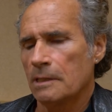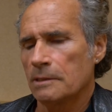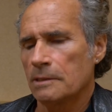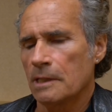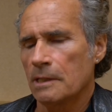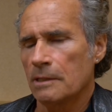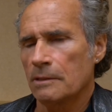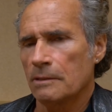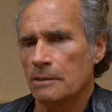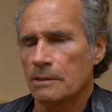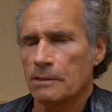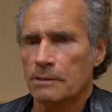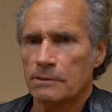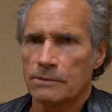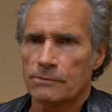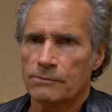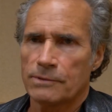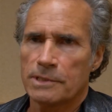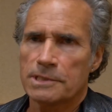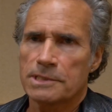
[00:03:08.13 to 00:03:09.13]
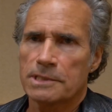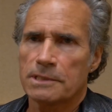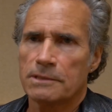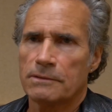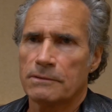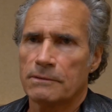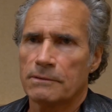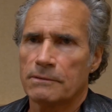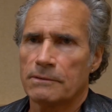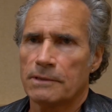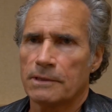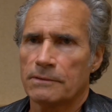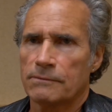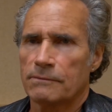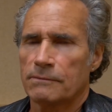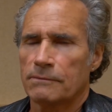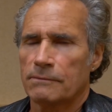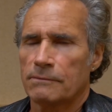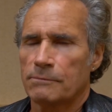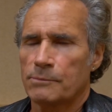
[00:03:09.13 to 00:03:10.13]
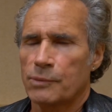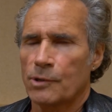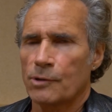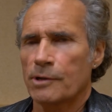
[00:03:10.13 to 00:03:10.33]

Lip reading: Now, the reason that